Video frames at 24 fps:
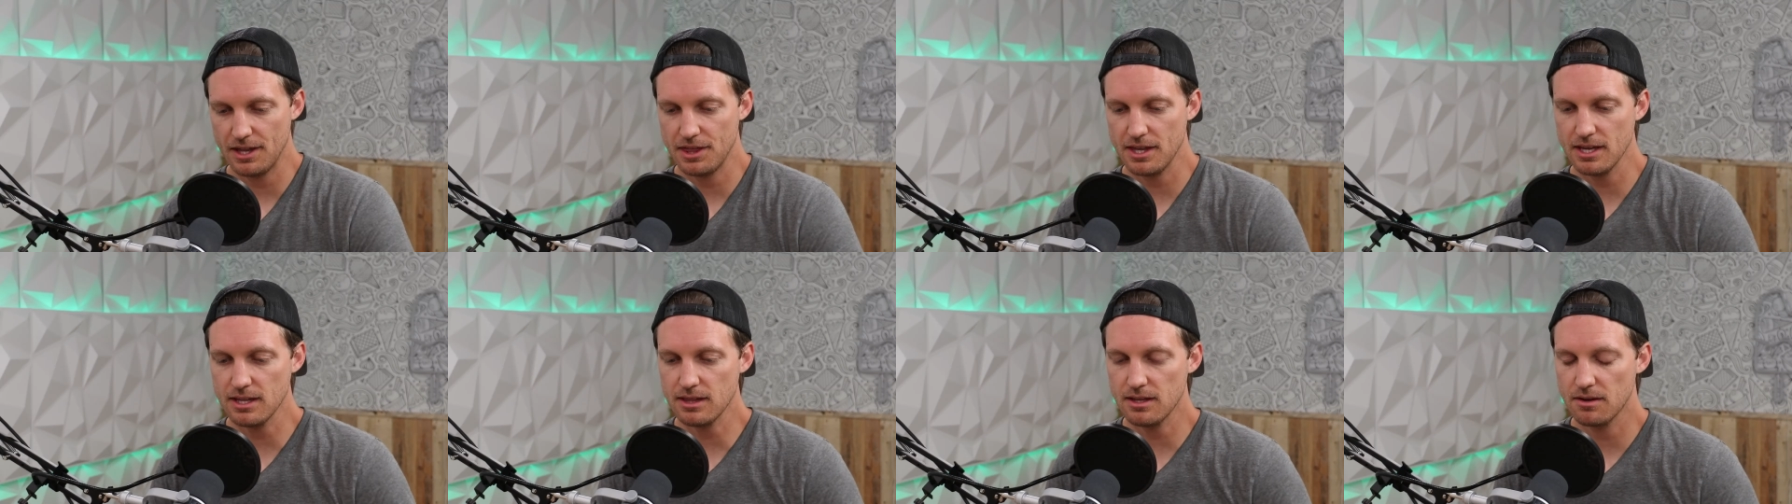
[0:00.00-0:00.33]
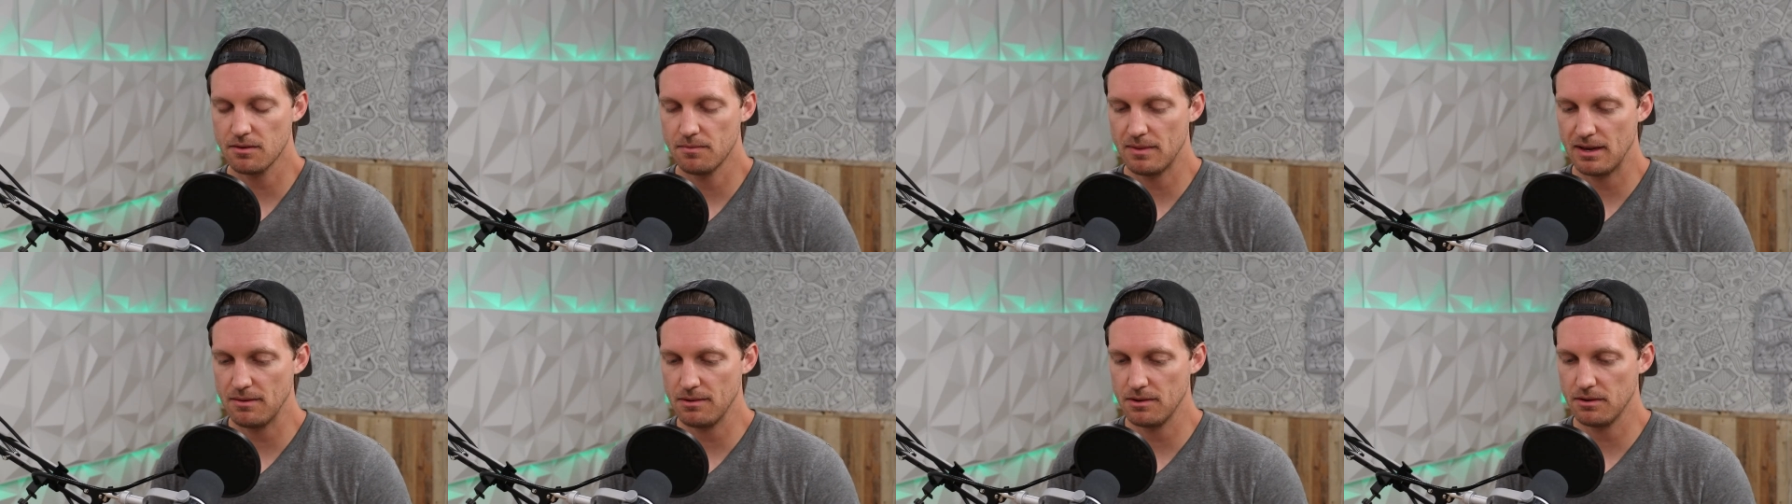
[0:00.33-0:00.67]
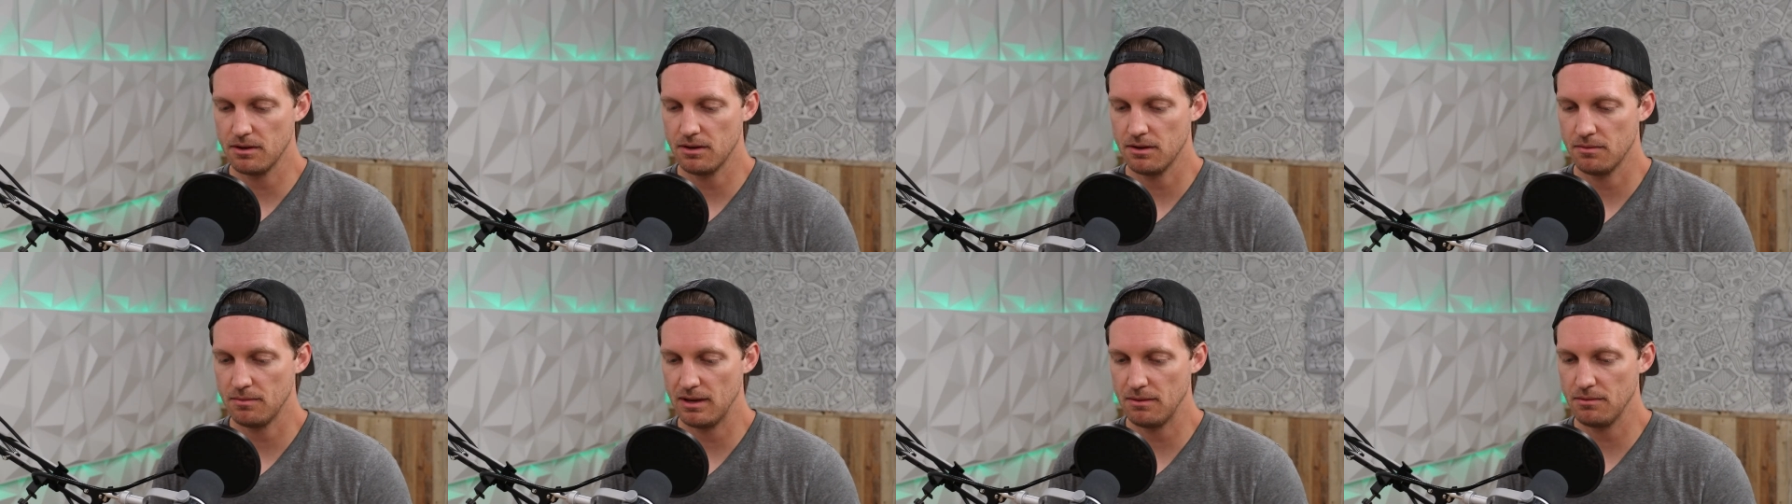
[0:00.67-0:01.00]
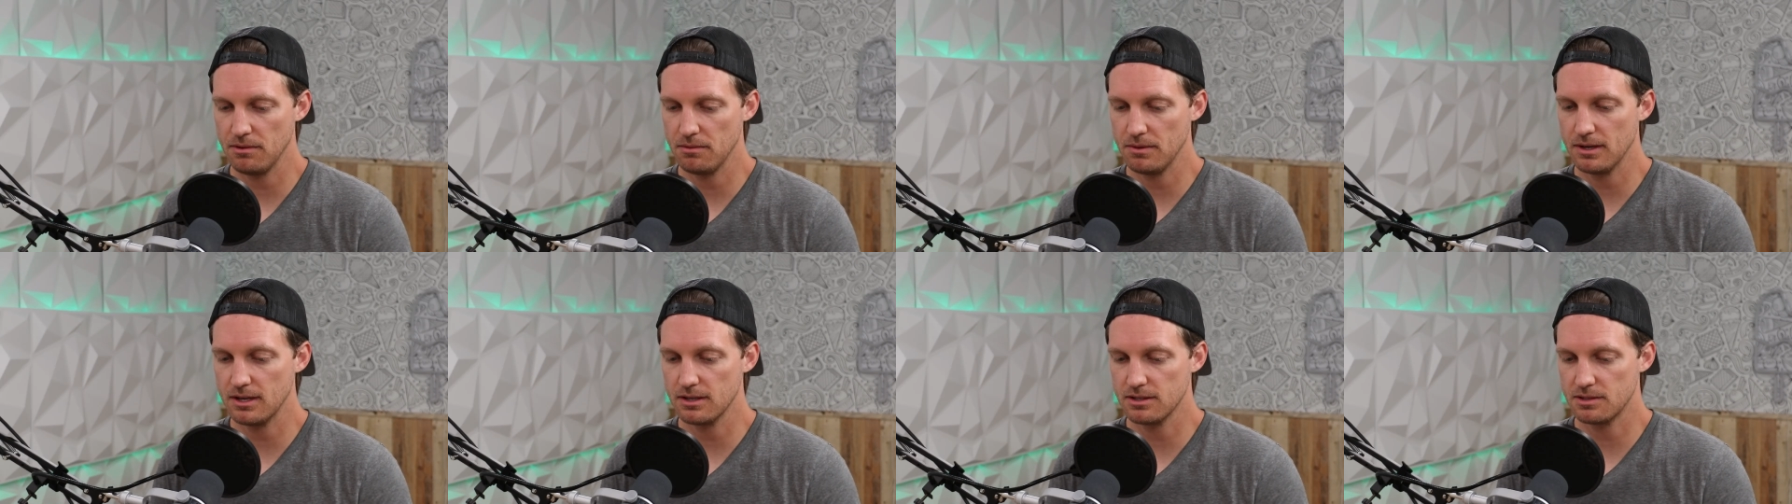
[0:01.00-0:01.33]
think that maybe
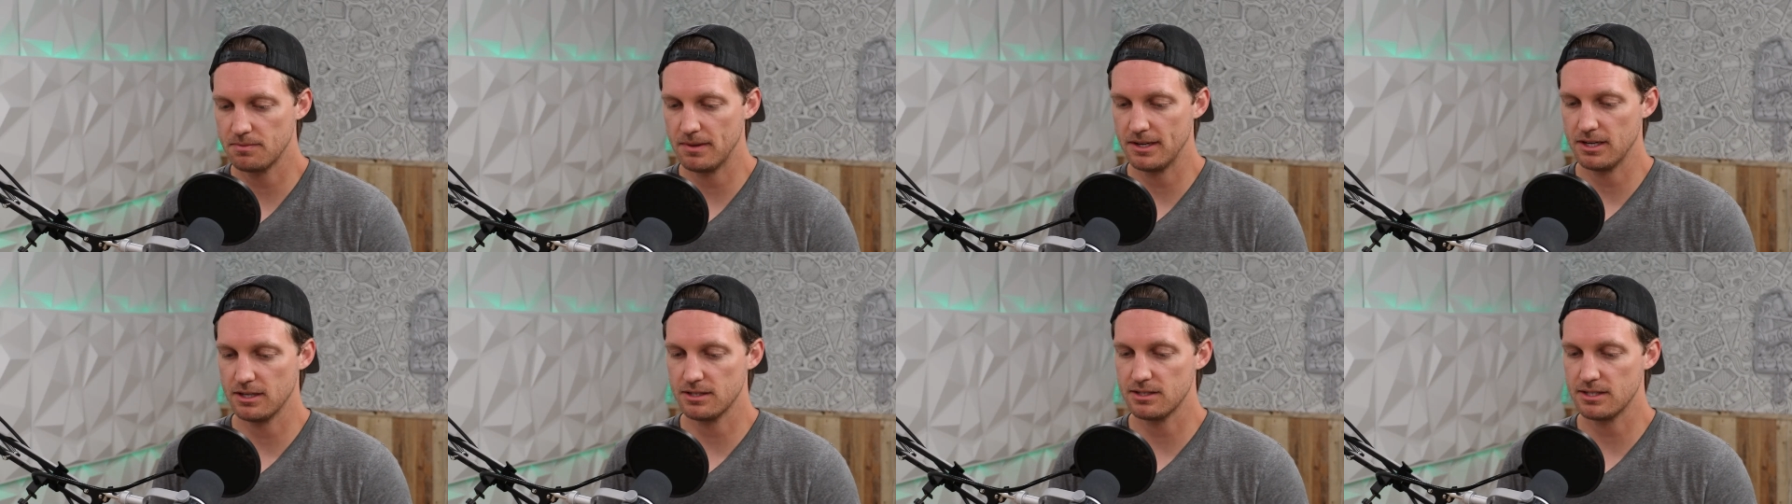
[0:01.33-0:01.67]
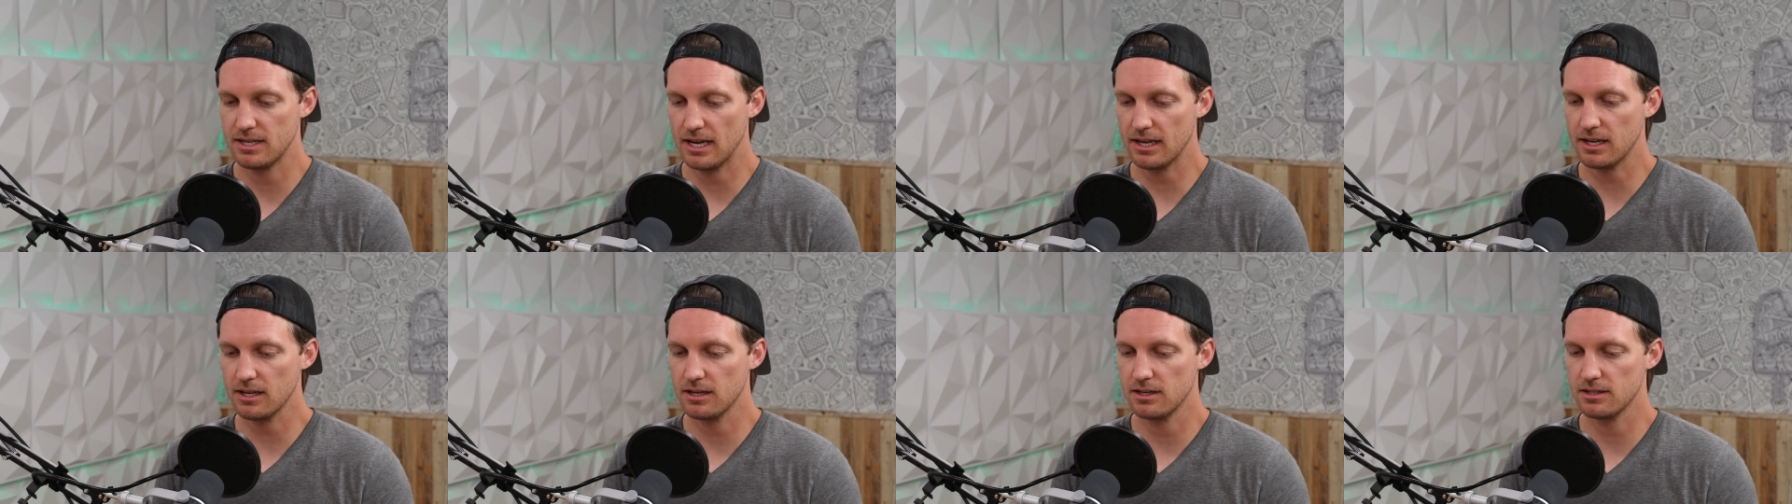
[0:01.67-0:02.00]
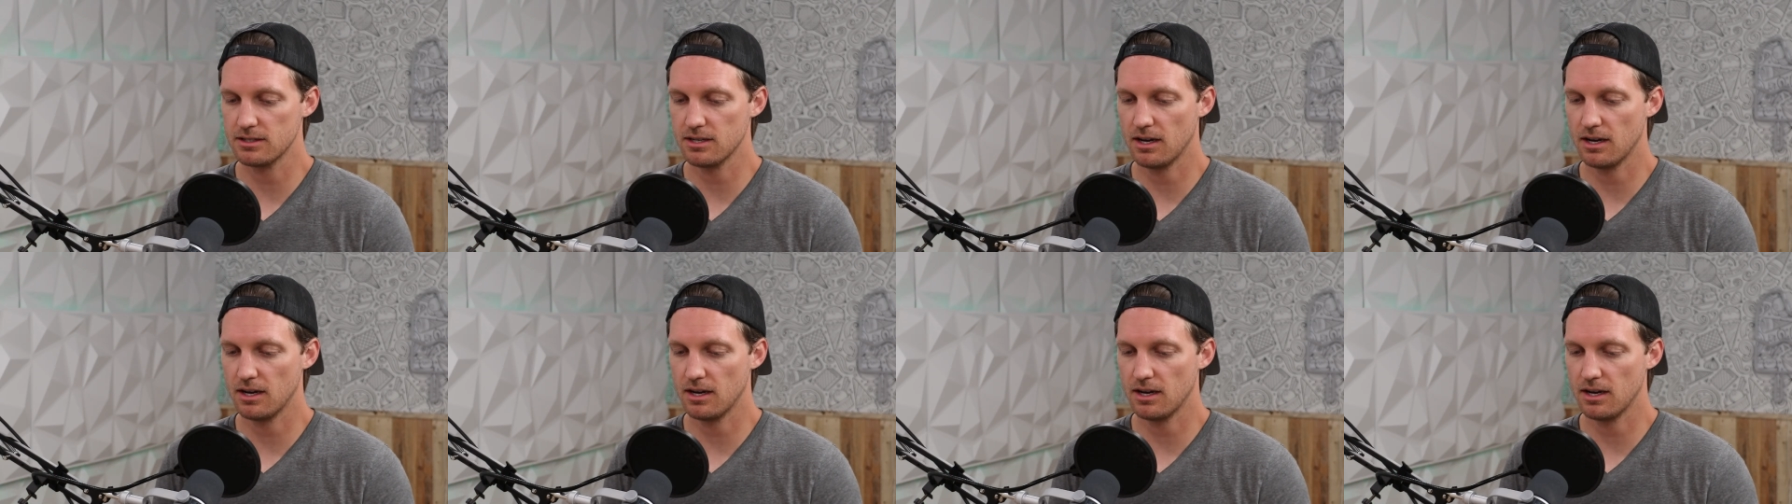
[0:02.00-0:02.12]
we can spend a second and